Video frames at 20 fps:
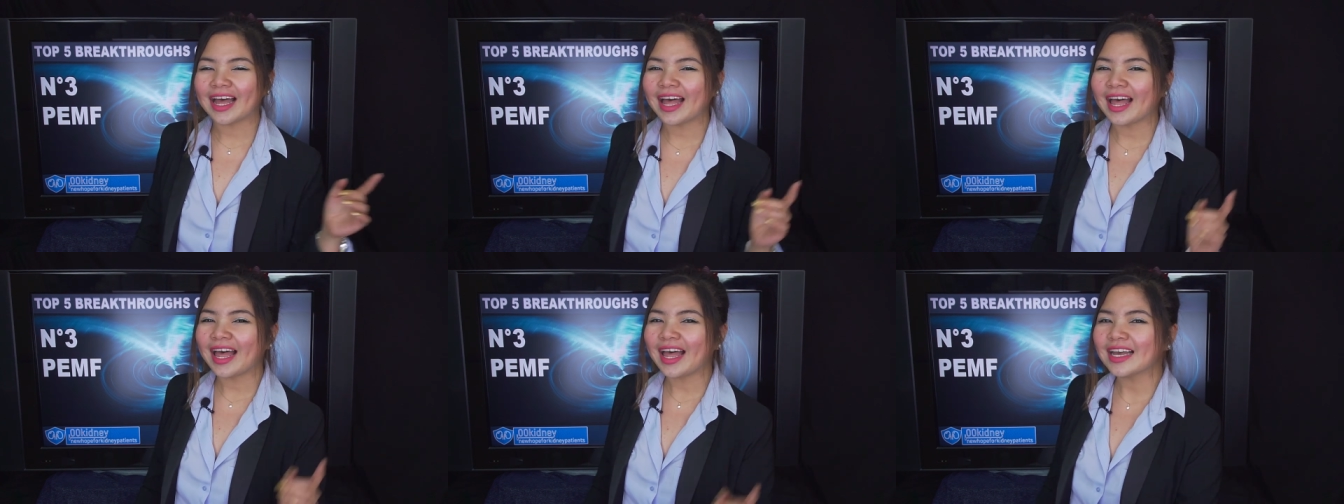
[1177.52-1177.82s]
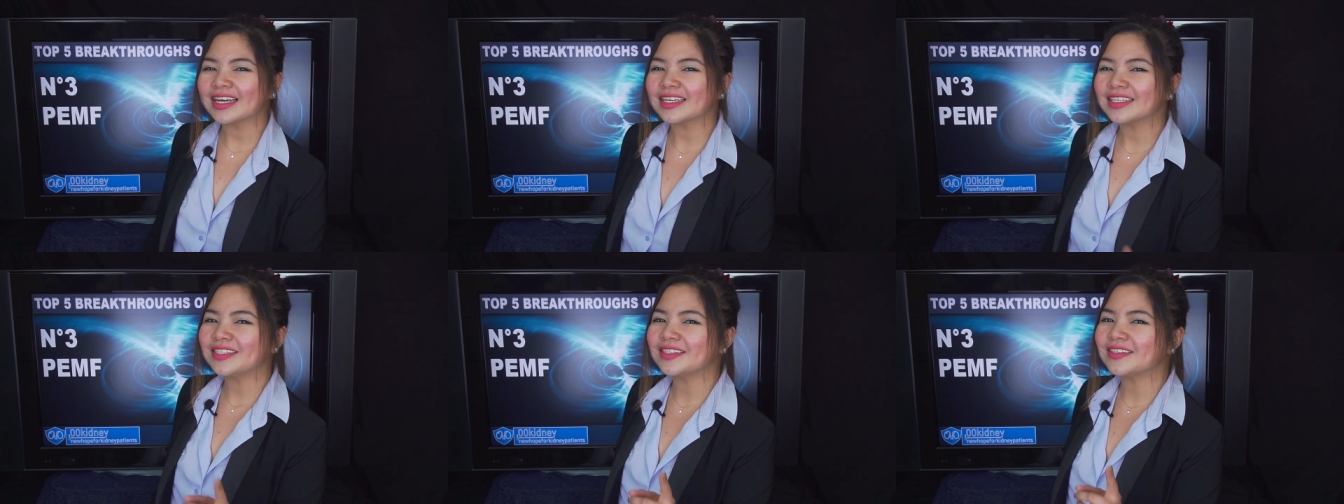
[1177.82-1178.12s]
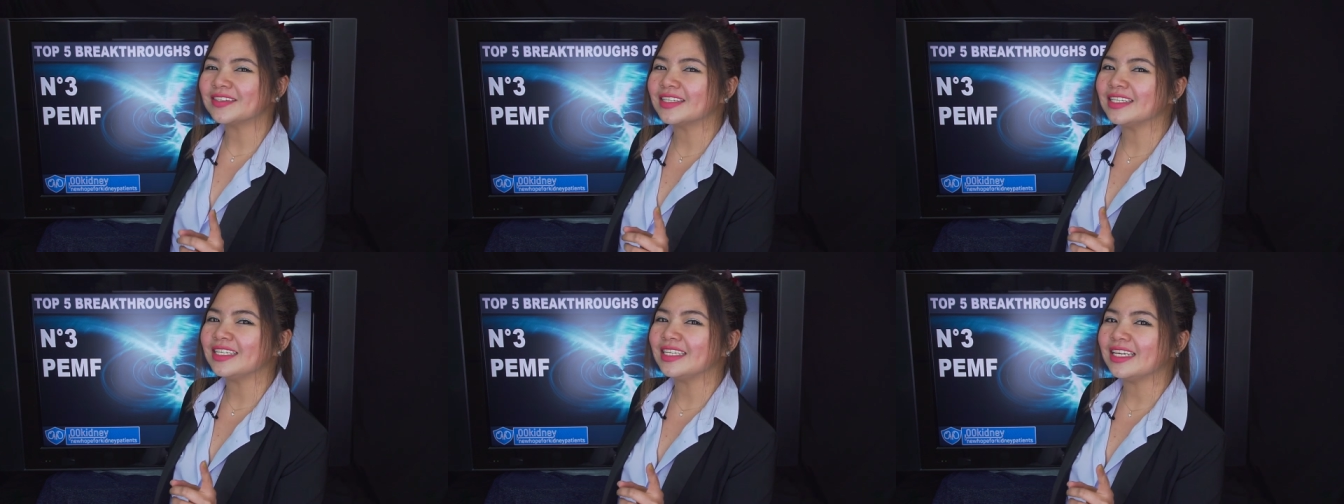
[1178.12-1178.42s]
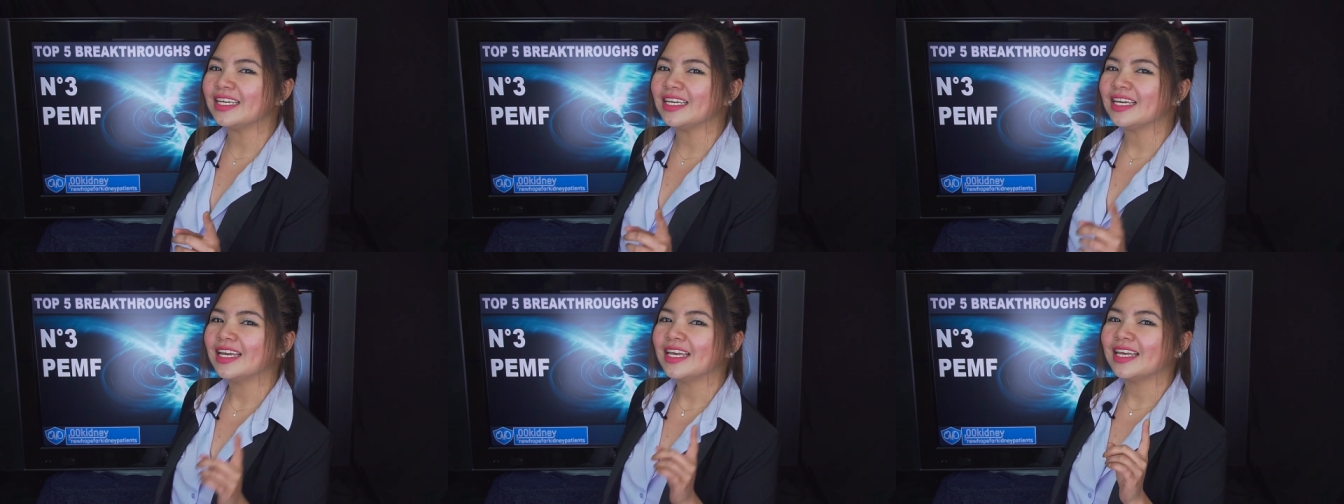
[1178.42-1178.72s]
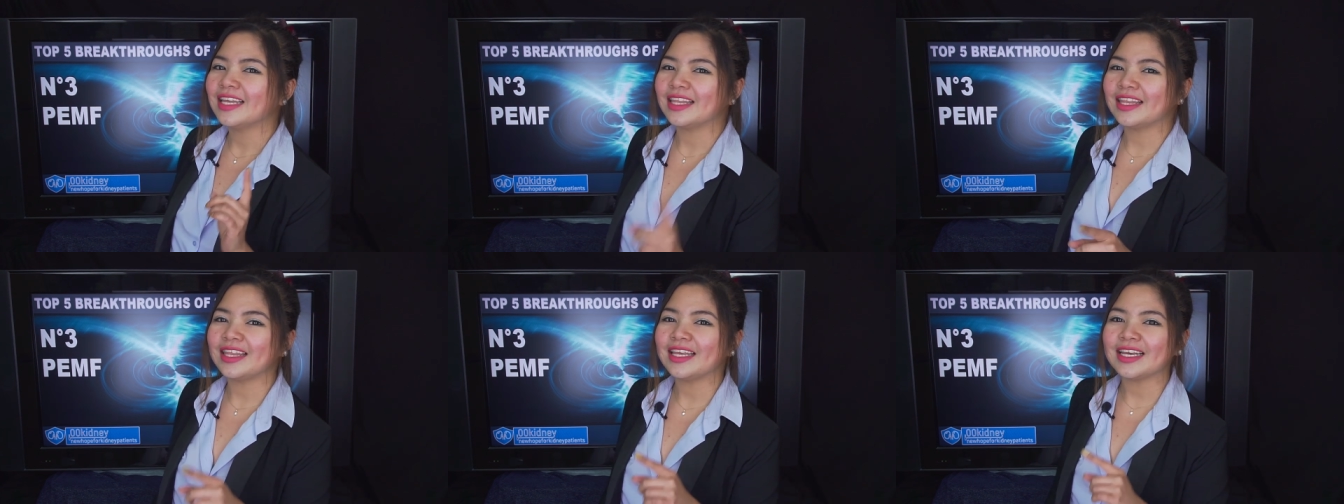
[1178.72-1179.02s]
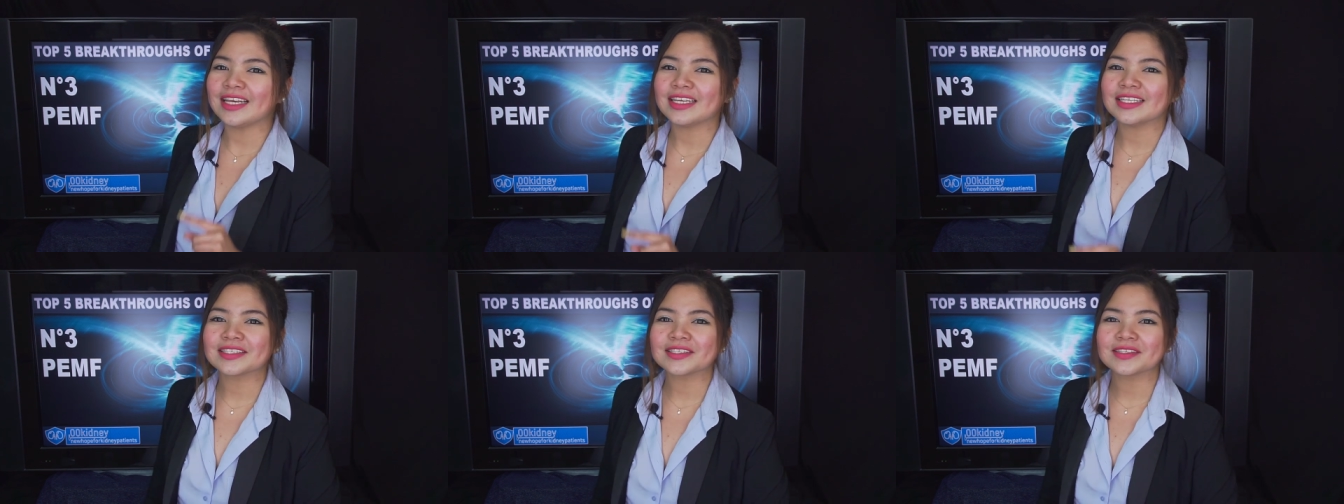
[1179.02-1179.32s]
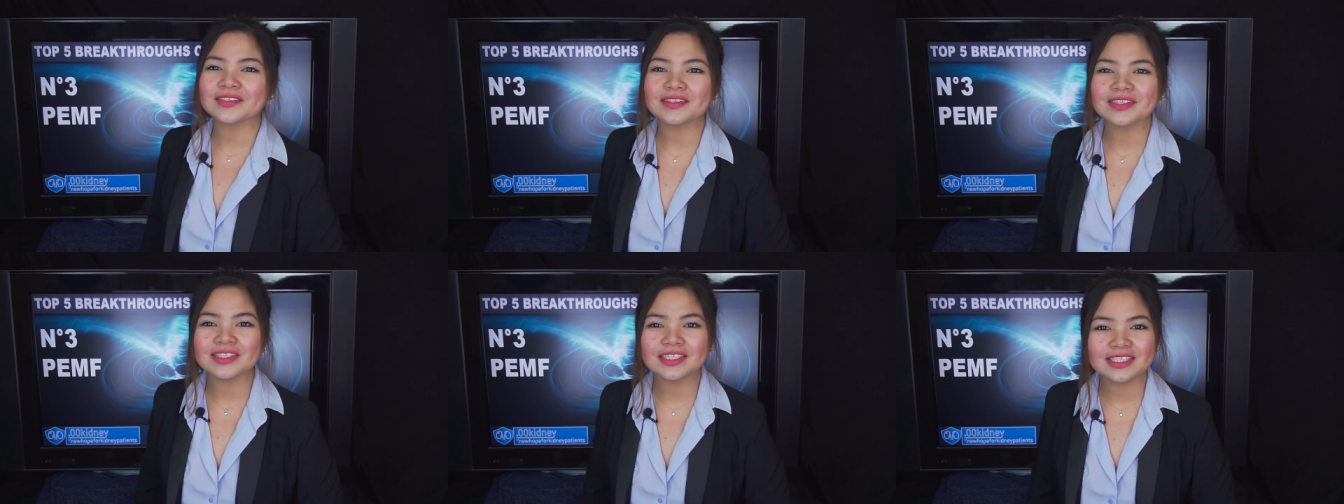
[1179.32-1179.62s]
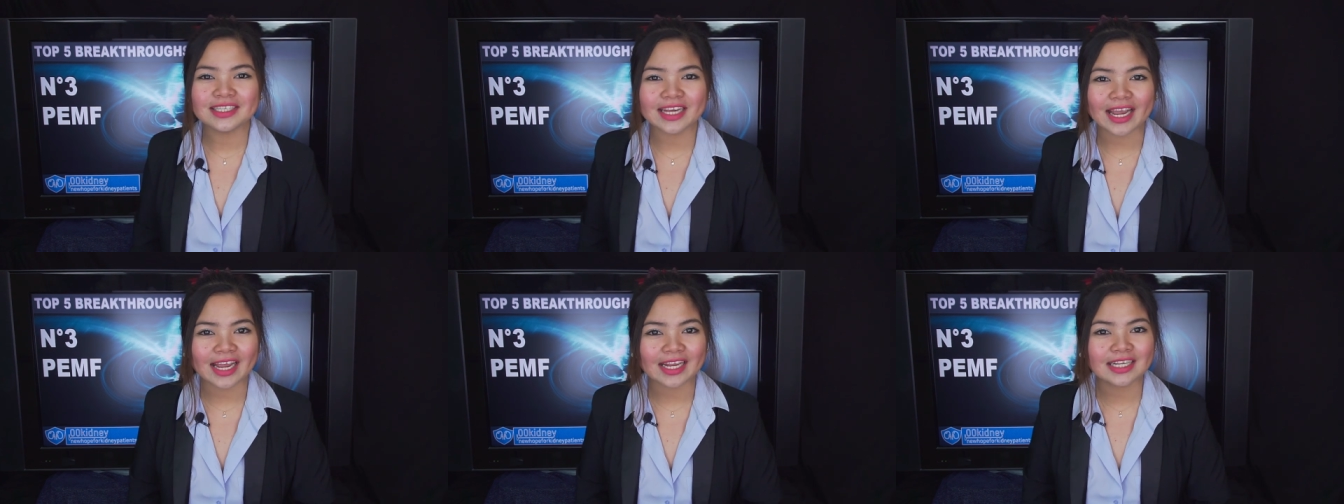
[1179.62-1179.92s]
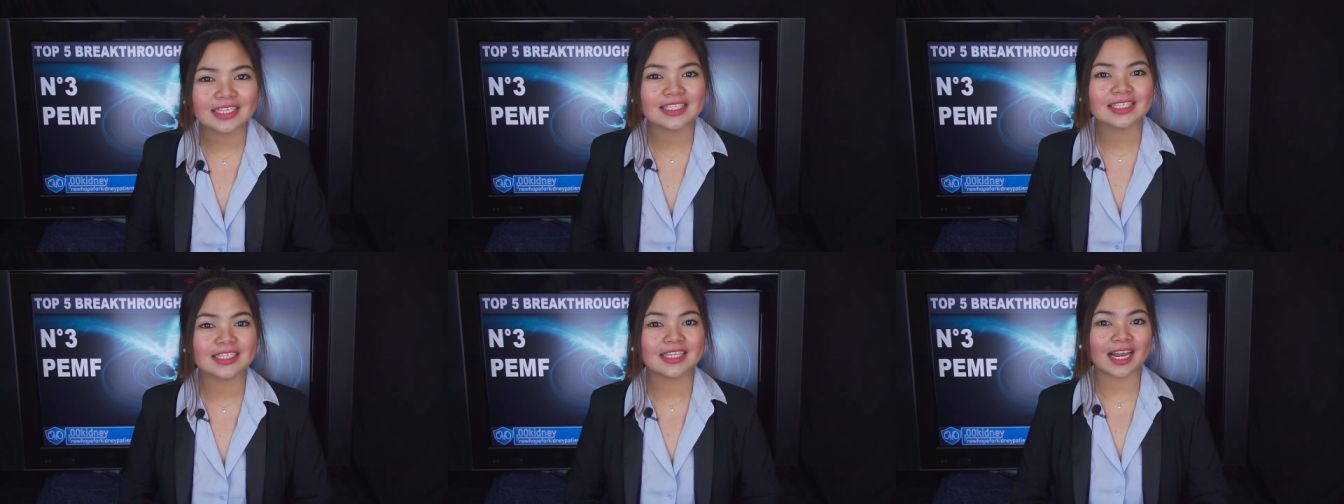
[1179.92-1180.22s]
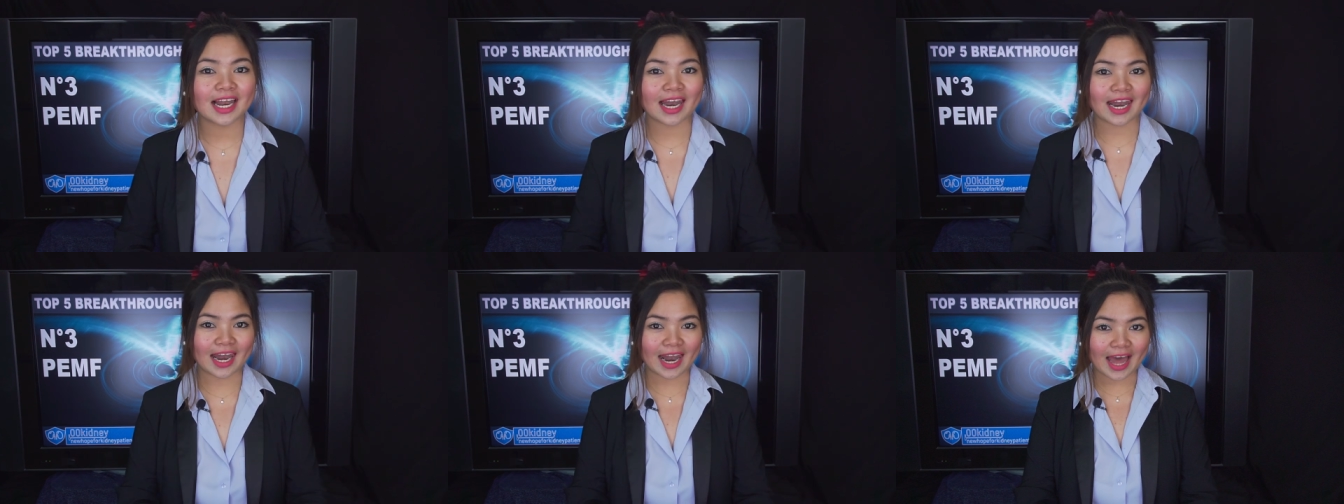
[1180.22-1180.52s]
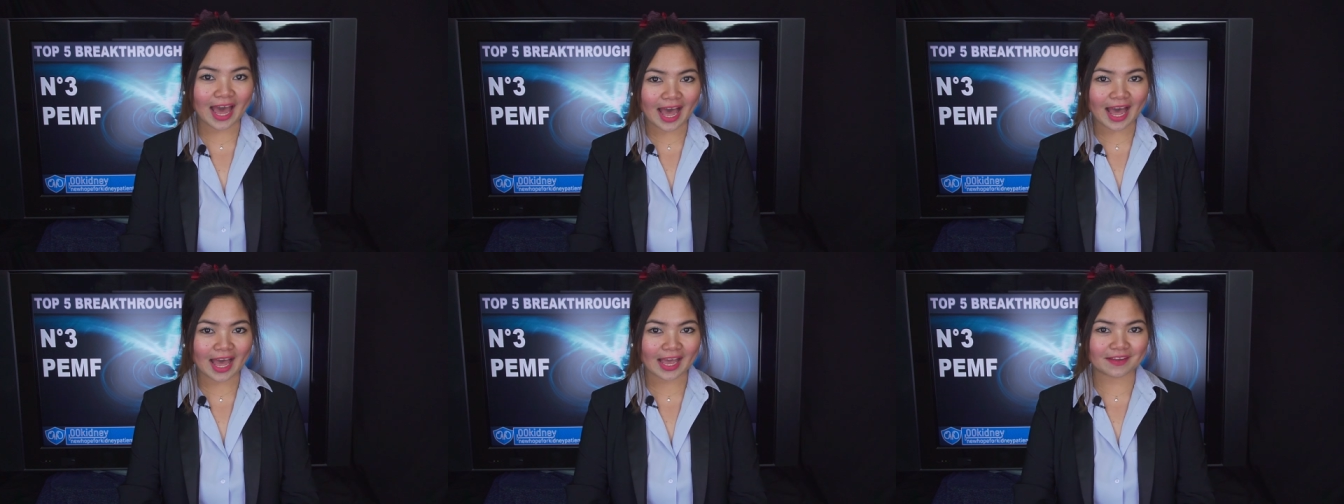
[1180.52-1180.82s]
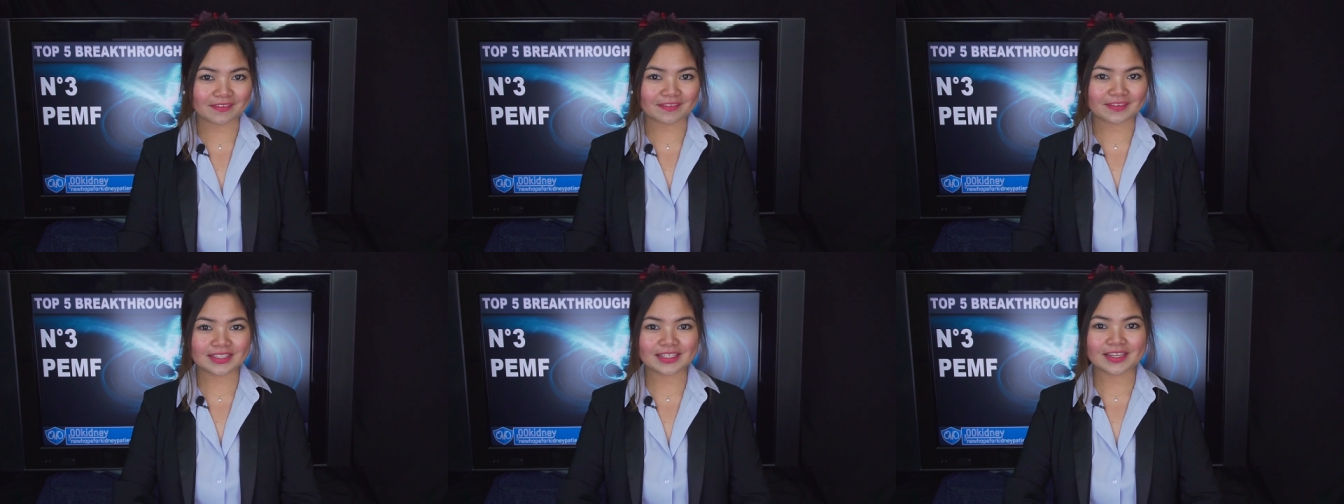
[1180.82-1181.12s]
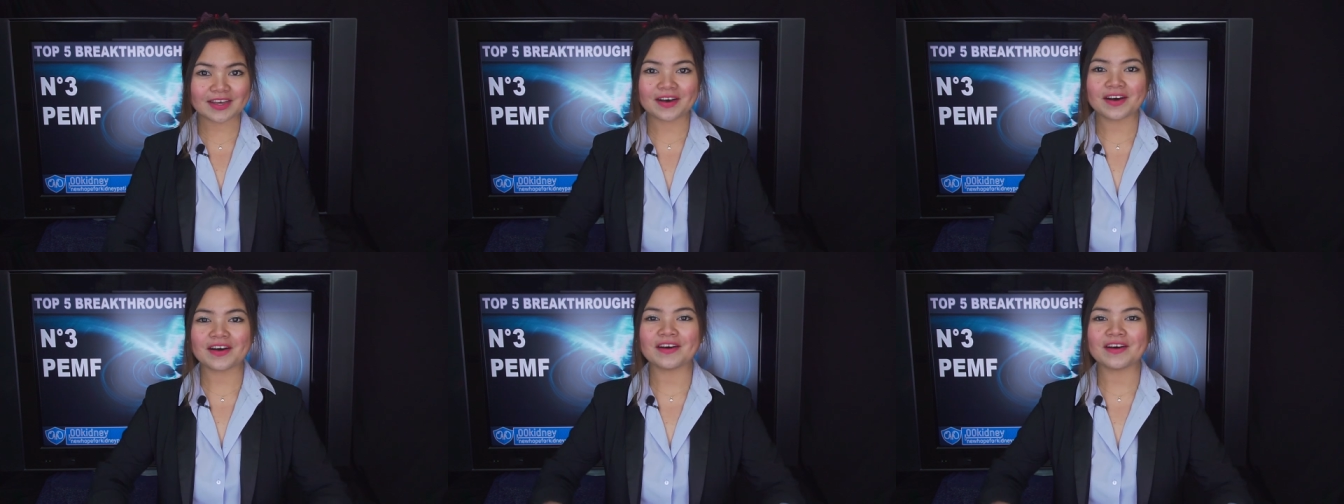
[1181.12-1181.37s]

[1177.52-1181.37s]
Actually, this could change the lives